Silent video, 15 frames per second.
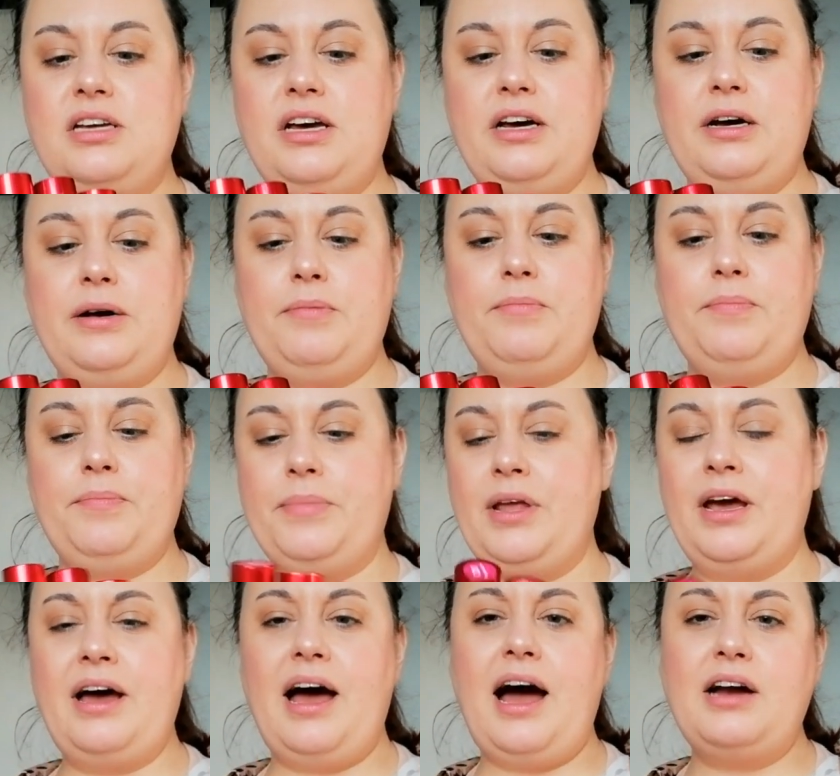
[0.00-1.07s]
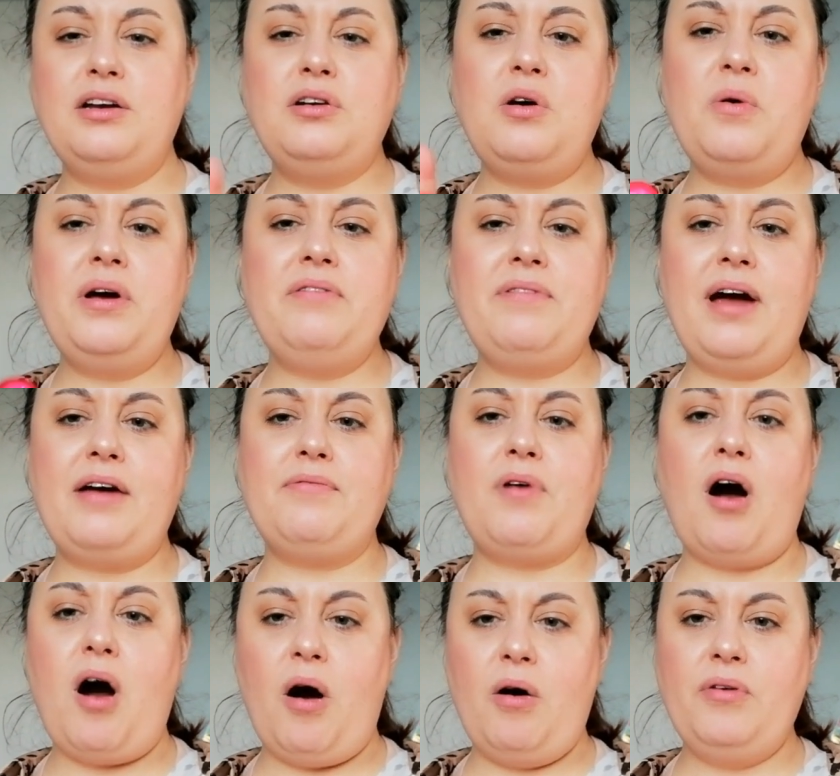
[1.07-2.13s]
I don't know if I have
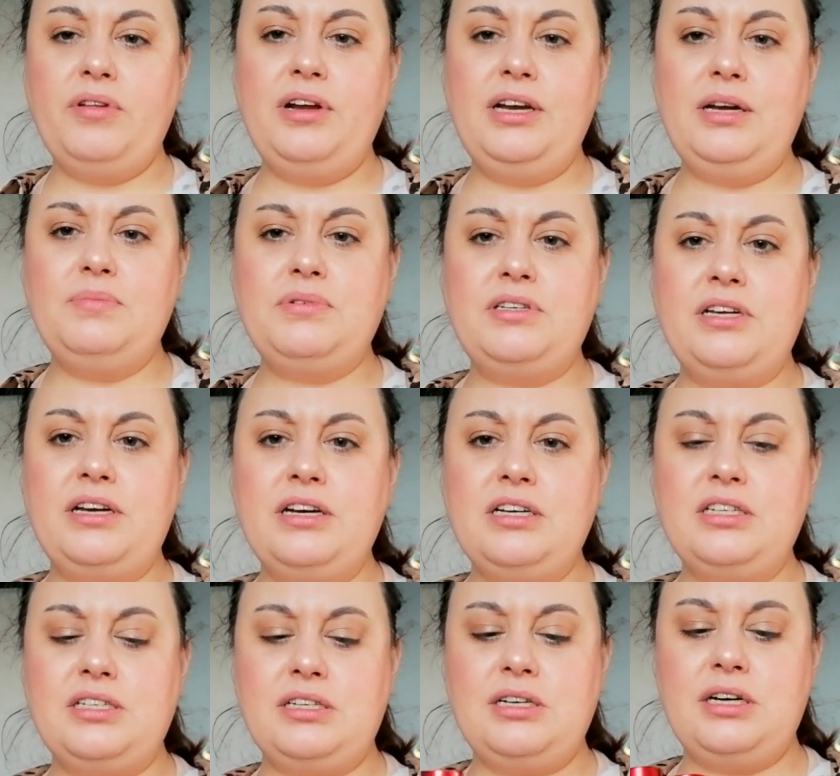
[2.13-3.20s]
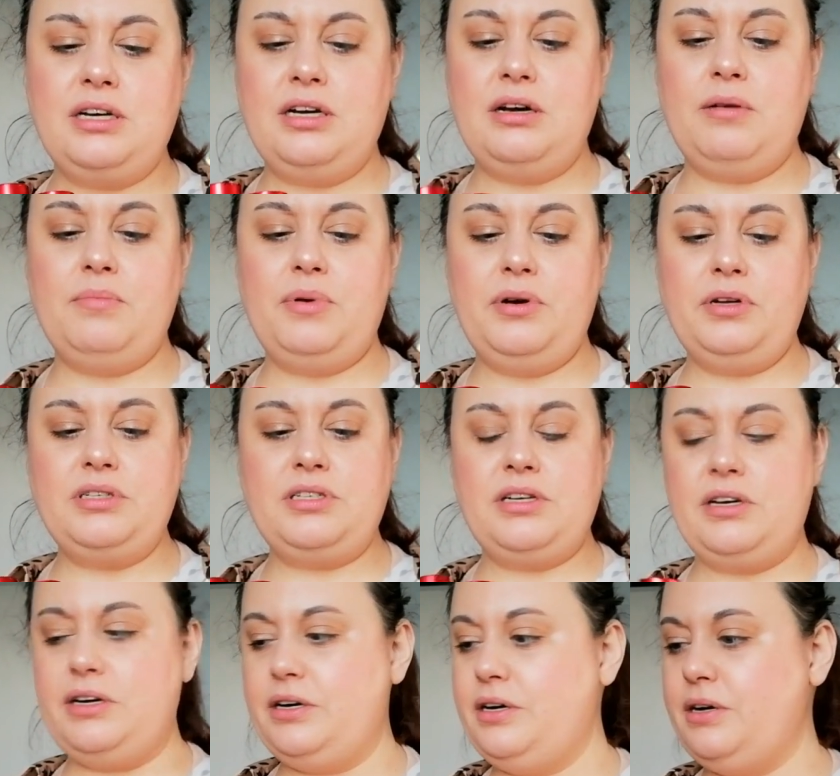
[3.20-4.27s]
all the lipsticks, but
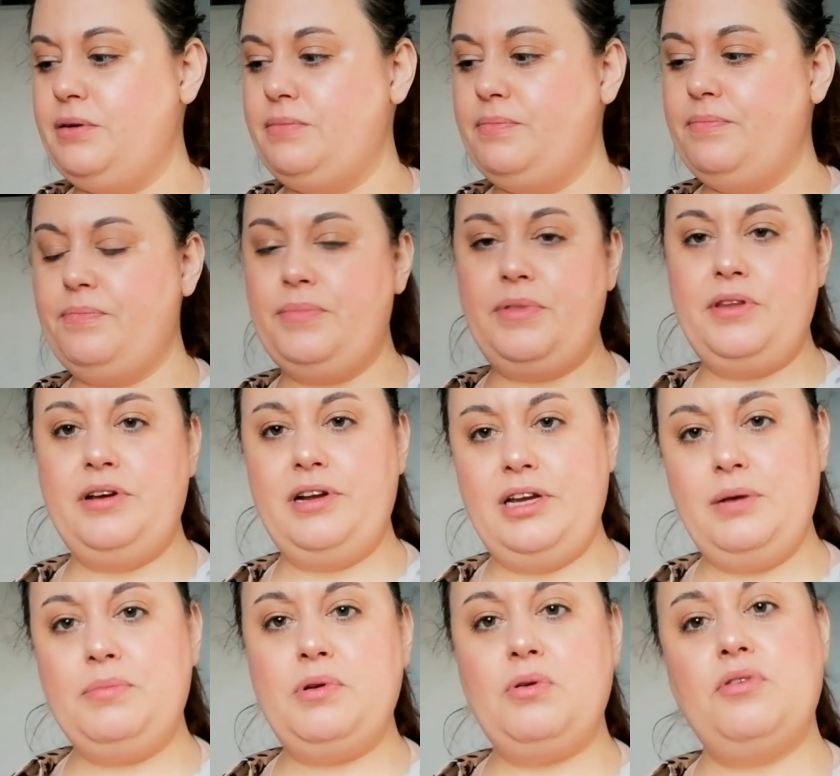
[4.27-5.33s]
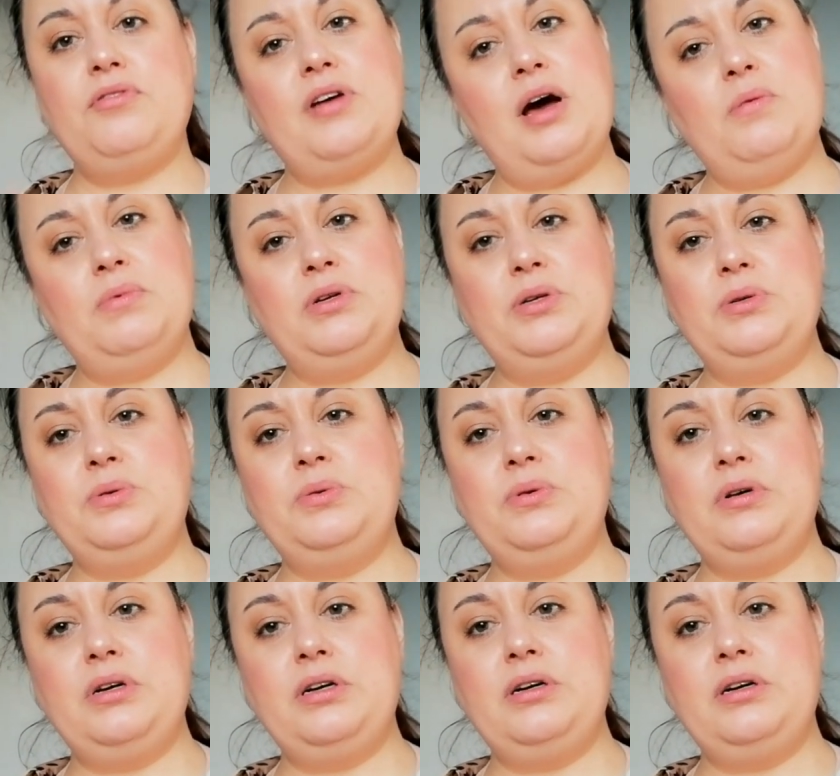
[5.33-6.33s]
the lip gloss I will do